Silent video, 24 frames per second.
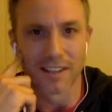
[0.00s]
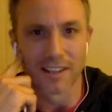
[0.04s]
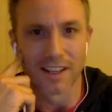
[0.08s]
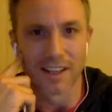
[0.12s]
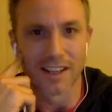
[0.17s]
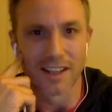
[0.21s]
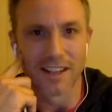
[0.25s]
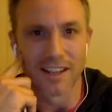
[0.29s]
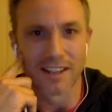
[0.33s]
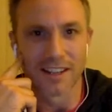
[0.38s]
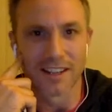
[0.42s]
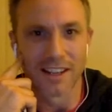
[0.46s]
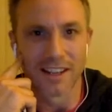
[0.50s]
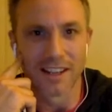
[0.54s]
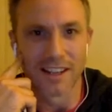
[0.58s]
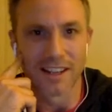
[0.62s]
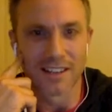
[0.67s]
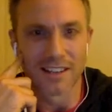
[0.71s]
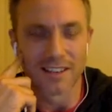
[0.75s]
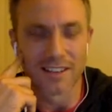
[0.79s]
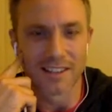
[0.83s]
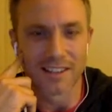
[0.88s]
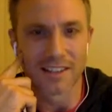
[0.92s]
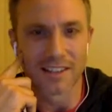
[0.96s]

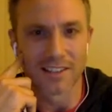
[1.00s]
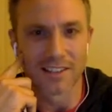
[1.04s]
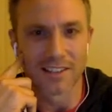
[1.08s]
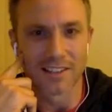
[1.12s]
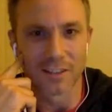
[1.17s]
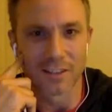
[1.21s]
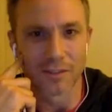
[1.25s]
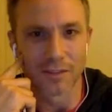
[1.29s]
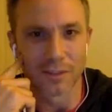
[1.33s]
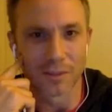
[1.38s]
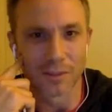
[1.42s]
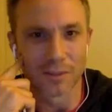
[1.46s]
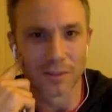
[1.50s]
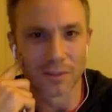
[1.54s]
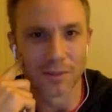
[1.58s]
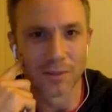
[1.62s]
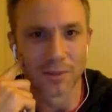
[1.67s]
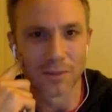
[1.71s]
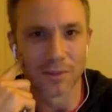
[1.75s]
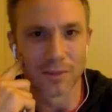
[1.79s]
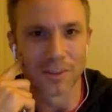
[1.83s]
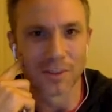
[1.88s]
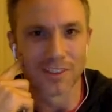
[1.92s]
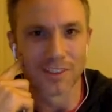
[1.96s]
and things like field
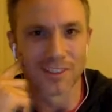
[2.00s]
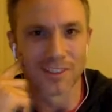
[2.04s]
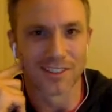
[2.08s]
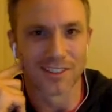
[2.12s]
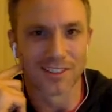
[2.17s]
sports